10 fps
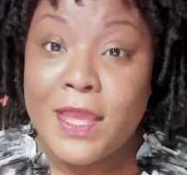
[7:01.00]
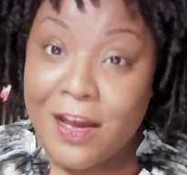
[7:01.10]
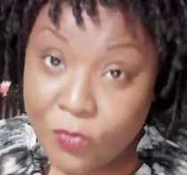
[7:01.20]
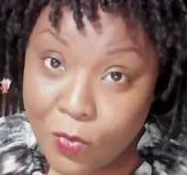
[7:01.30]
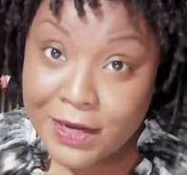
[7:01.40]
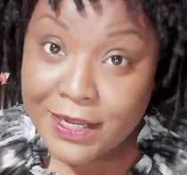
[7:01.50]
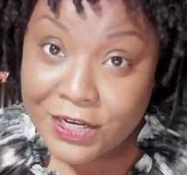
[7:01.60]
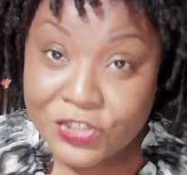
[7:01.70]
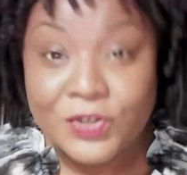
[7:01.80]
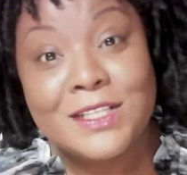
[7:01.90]
one
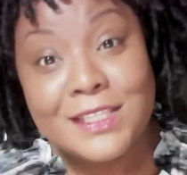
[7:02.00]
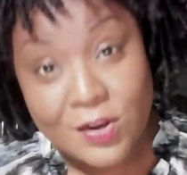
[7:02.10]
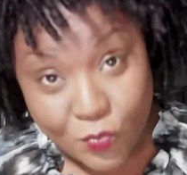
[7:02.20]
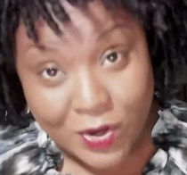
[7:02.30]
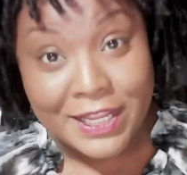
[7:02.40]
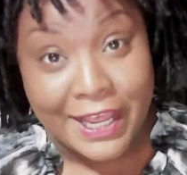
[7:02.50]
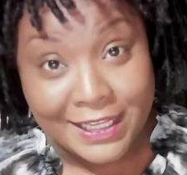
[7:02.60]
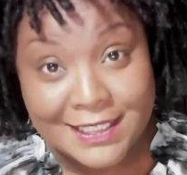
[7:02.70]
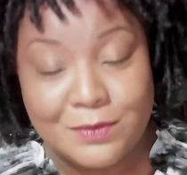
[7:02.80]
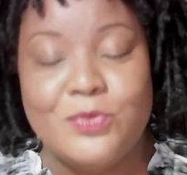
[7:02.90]
entrance and one
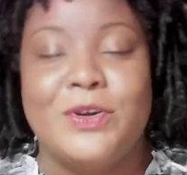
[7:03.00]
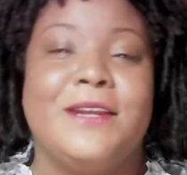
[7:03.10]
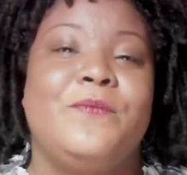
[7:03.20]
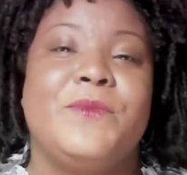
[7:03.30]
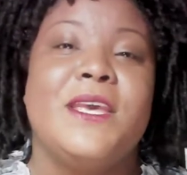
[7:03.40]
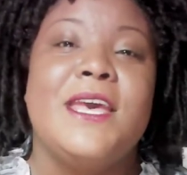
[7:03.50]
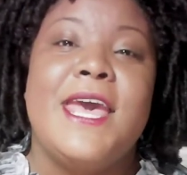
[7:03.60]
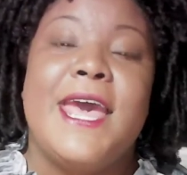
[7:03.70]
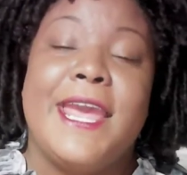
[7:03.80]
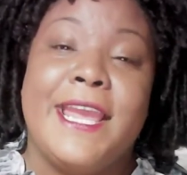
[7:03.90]
exit point.
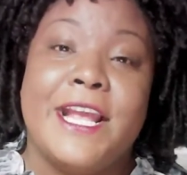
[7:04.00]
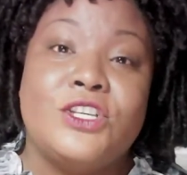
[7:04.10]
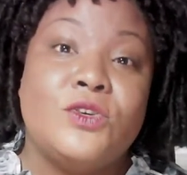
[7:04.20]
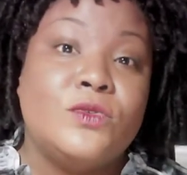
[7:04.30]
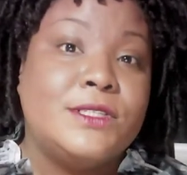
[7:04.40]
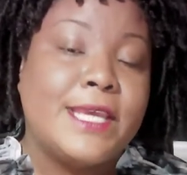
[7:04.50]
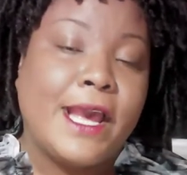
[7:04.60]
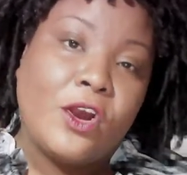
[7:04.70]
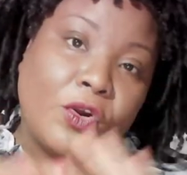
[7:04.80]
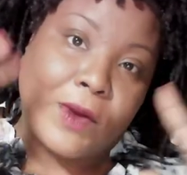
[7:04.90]
And you
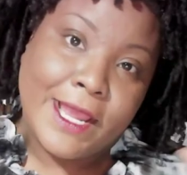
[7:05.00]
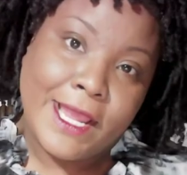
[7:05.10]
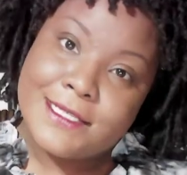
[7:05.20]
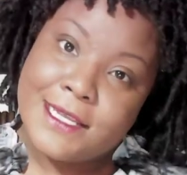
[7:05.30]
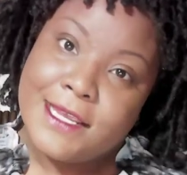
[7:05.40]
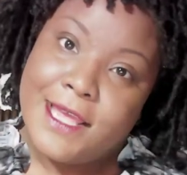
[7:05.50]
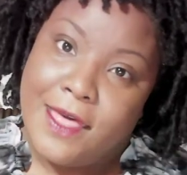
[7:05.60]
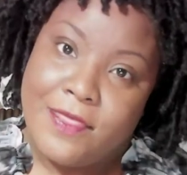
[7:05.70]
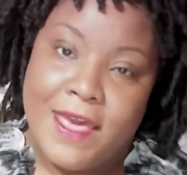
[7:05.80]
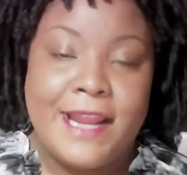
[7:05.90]
decorate
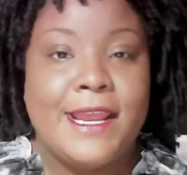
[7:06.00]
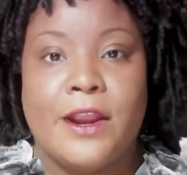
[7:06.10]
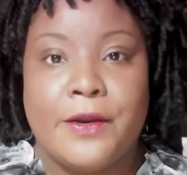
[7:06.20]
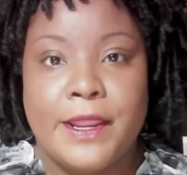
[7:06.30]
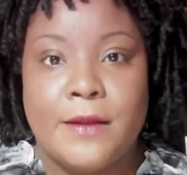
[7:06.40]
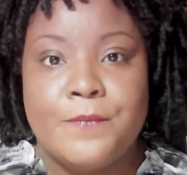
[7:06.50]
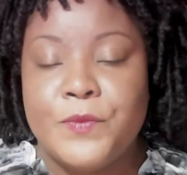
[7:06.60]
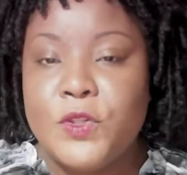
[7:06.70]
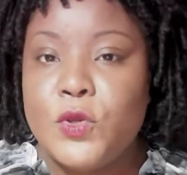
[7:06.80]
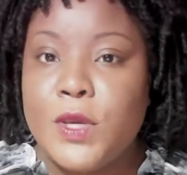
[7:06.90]
that area.
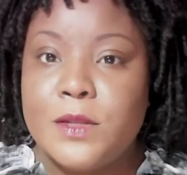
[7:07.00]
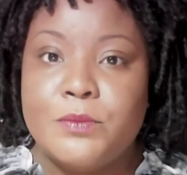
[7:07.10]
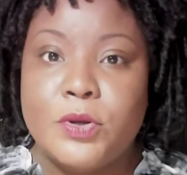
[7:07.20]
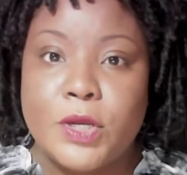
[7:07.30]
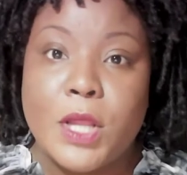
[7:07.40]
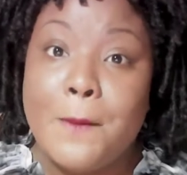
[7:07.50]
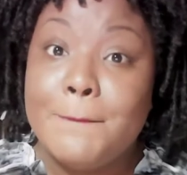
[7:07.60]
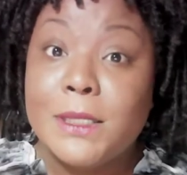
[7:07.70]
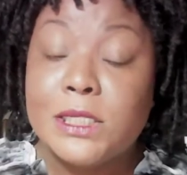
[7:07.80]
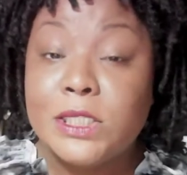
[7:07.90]
You can put
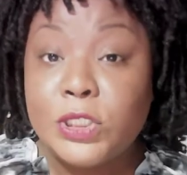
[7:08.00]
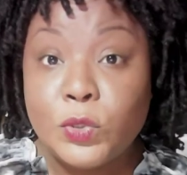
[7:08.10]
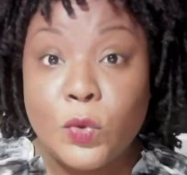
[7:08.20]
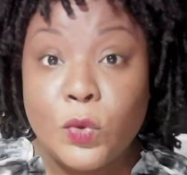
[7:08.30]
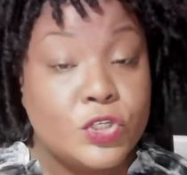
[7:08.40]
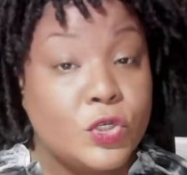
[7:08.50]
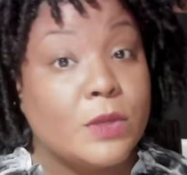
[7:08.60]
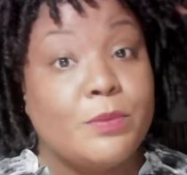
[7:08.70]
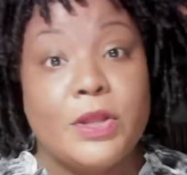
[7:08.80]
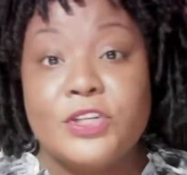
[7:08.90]
balloons, you can
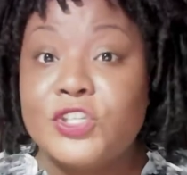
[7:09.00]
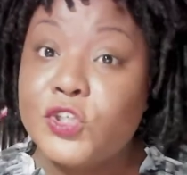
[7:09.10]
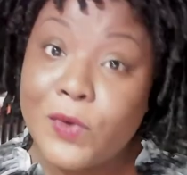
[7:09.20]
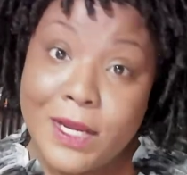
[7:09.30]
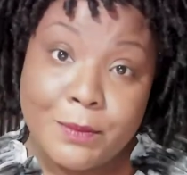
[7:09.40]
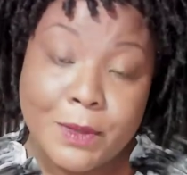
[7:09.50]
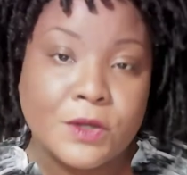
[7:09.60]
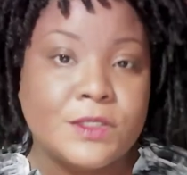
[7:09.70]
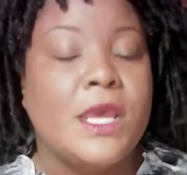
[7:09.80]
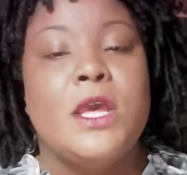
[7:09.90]
put streamers,
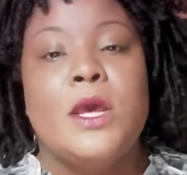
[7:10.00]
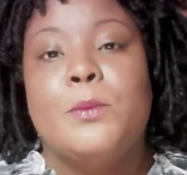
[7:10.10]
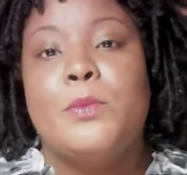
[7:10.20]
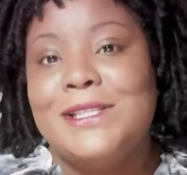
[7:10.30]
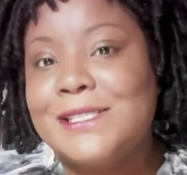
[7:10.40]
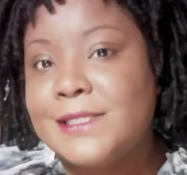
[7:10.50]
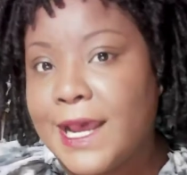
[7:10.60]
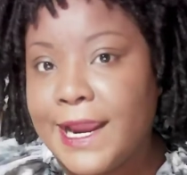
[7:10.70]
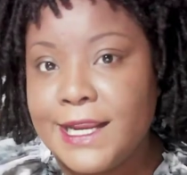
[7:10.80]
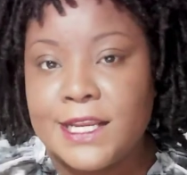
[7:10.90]
put
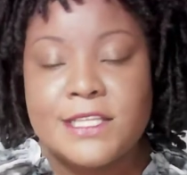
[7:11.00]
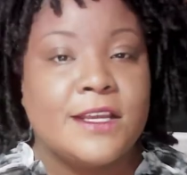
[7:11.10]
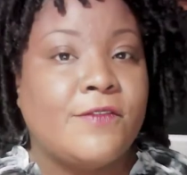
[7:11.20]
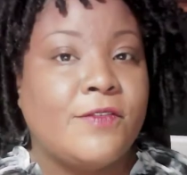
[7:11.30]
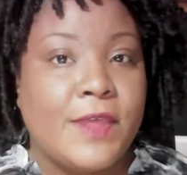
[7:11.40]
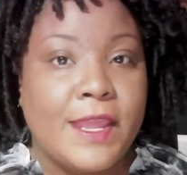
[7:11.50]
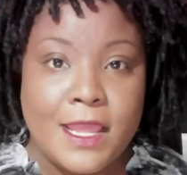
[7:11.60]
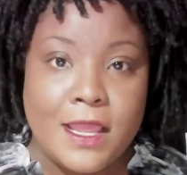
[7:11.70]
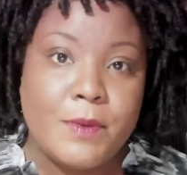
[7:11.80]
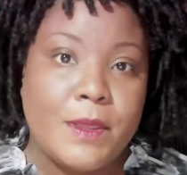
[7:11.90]
signage of thanking
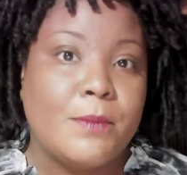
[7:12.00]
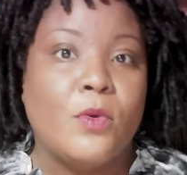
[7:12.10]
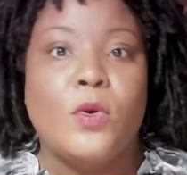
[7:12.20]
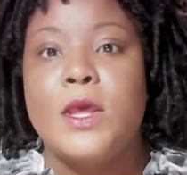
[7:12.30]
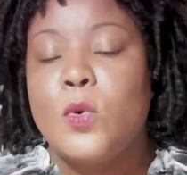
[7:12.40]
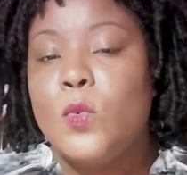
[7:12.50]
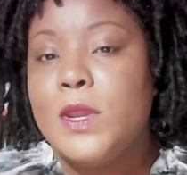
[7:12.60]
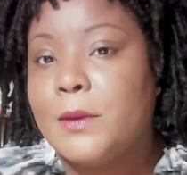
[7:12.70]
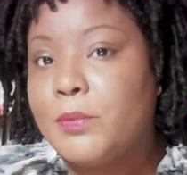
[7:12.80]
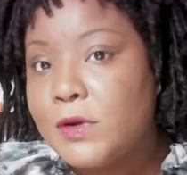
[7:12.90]
people. We
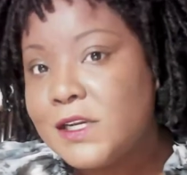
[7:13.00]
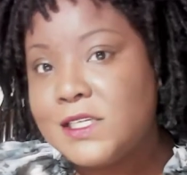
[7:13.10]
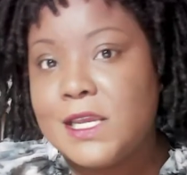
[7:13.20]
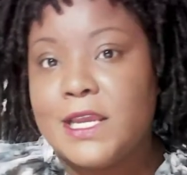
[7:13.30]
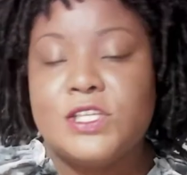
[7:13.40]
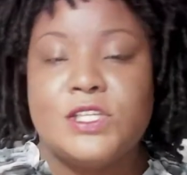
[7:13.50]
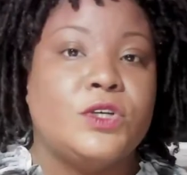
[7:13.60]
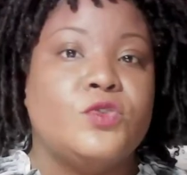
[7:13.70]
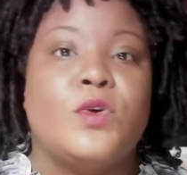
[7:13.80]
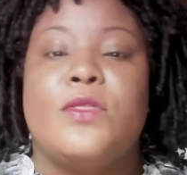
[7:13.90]
appreciate you.
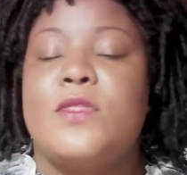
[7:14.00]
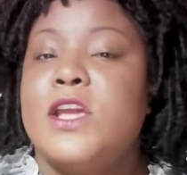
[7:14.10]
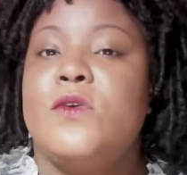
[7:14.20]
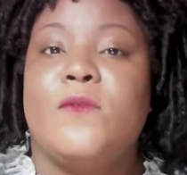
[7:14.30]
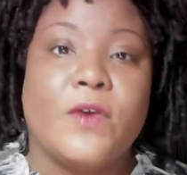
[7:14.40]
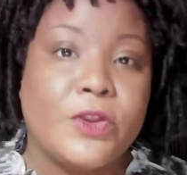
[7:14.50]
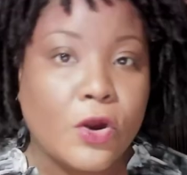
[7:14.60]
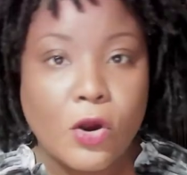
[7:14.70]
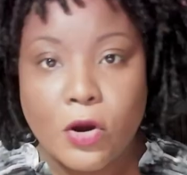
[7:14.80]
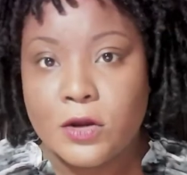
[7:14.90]
Thank you for your
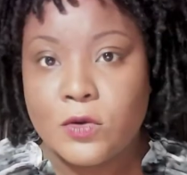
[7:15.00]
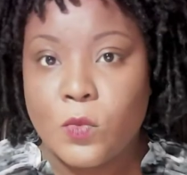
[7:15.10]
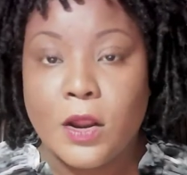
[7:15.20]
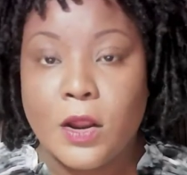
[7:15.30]
hard work.